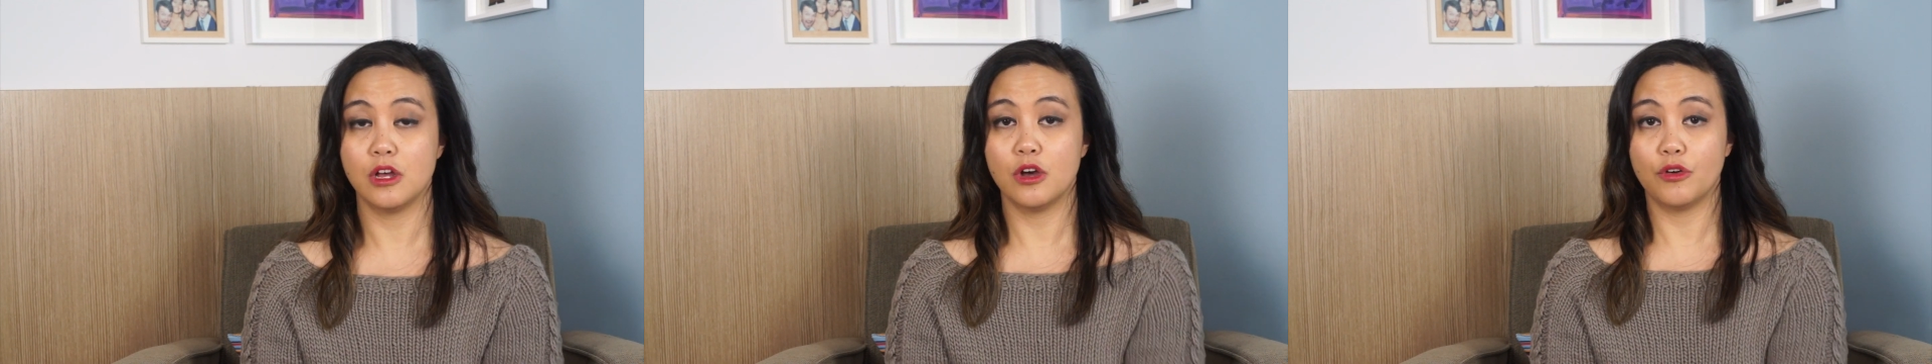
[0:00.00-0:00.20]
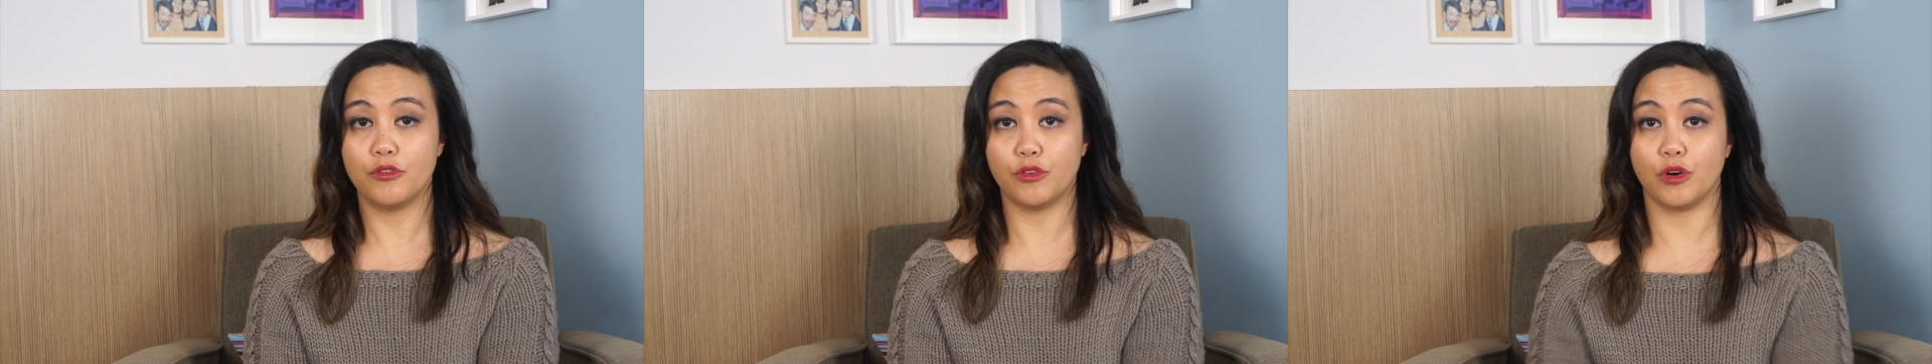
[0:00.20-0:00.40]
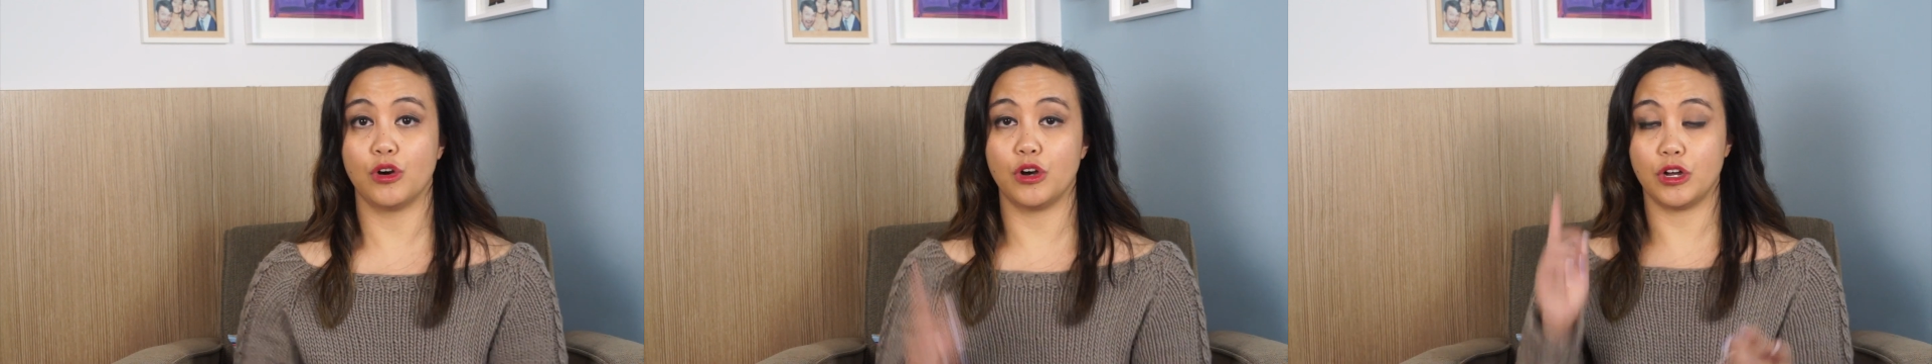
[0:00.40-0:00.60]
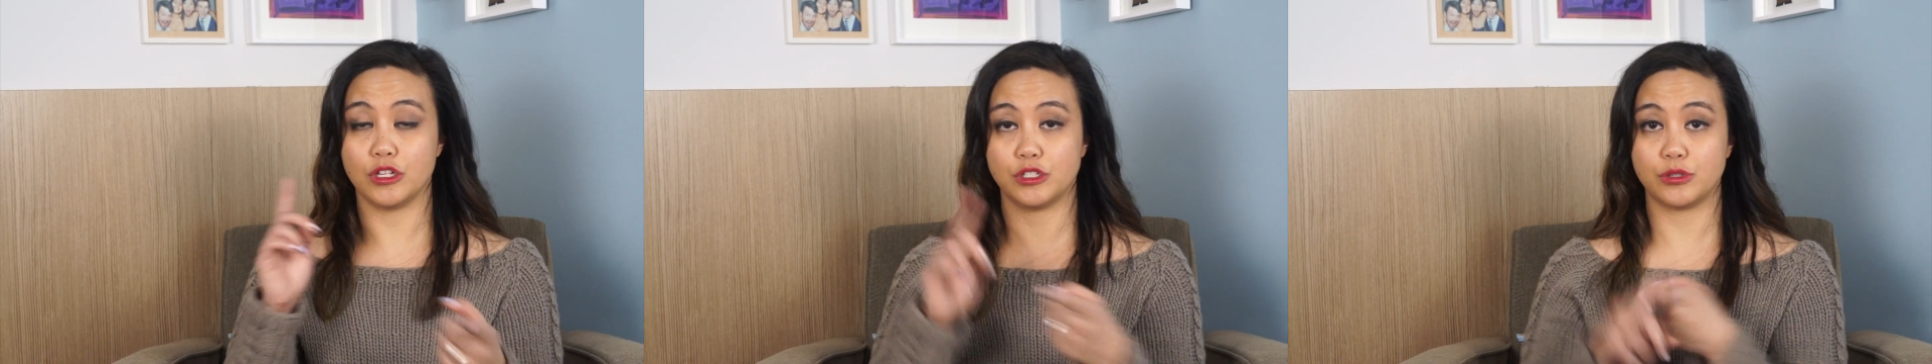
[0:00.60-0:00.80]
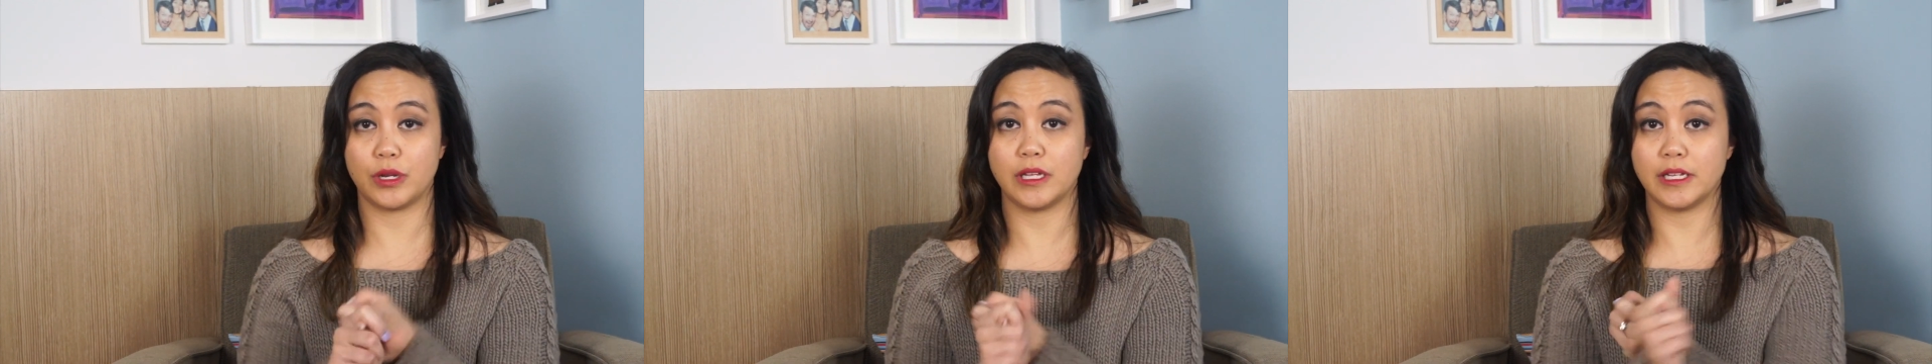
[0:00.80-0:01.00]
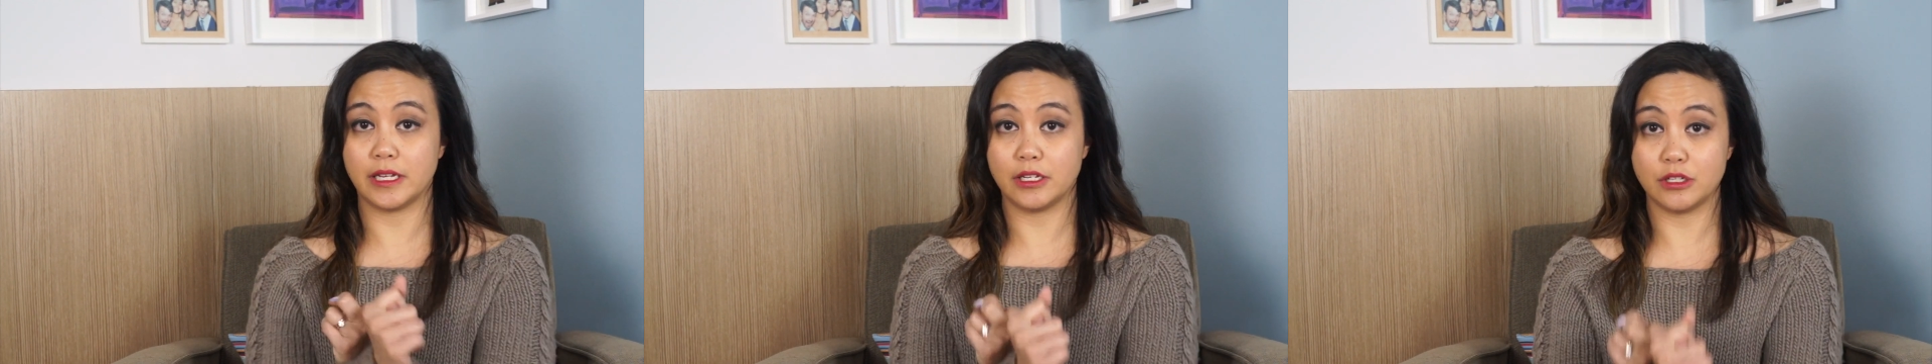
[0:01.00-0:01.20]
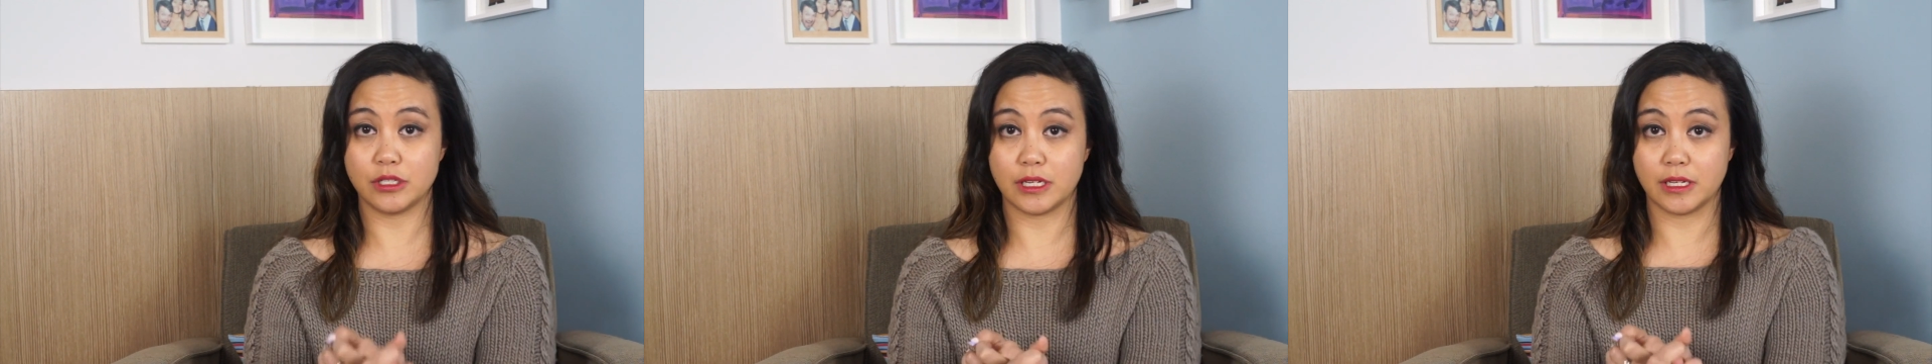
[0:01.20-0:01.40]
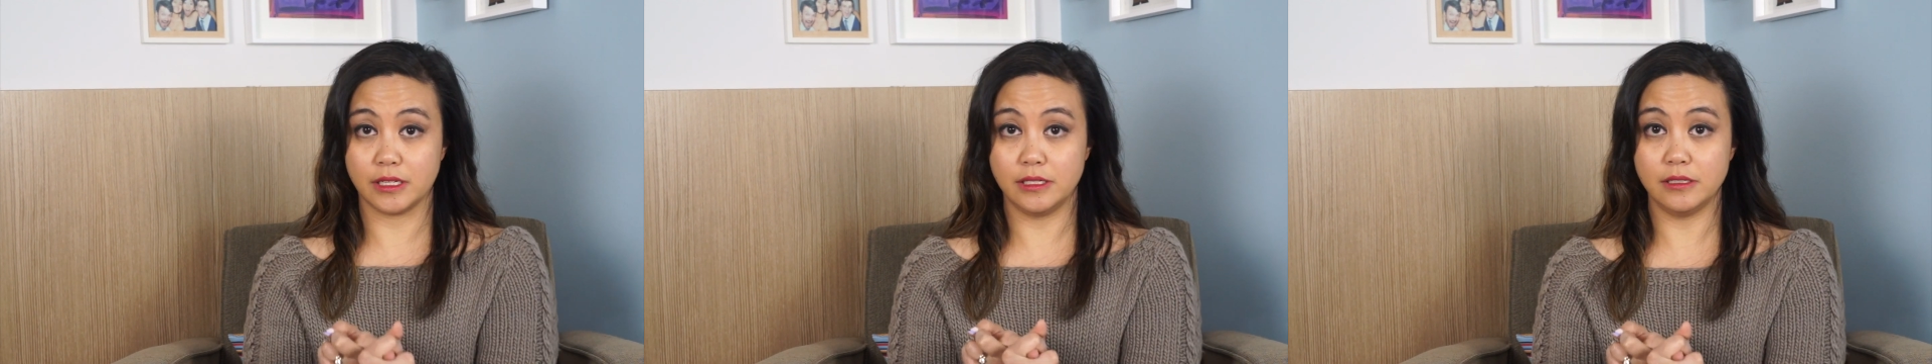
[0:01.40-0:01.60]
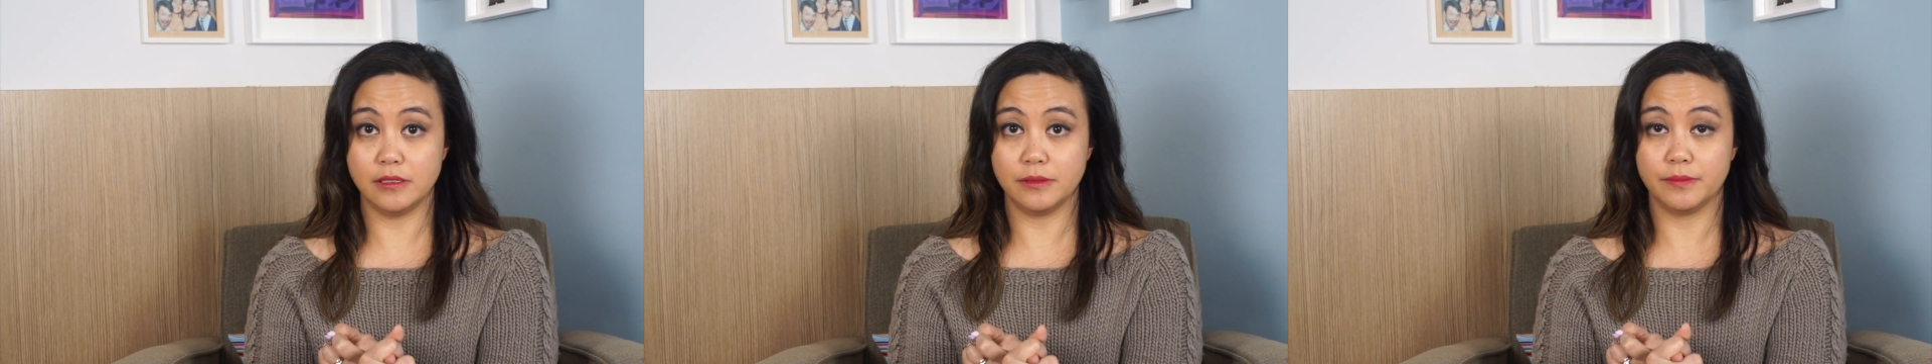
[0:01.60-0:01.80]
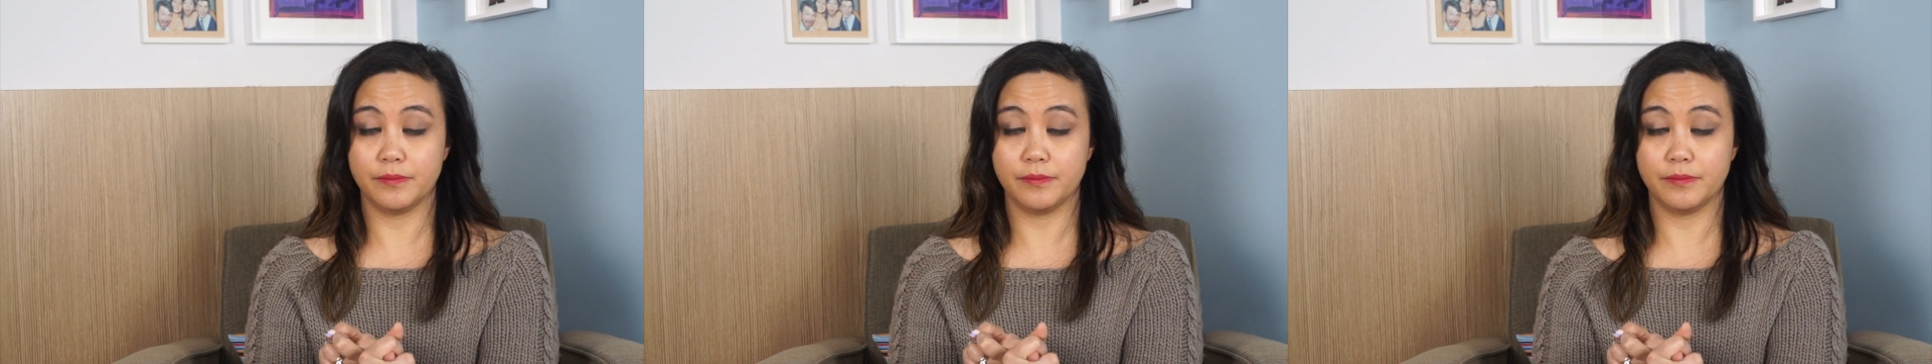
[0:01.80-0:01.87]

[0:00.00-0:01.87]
for Australia and New Zealand,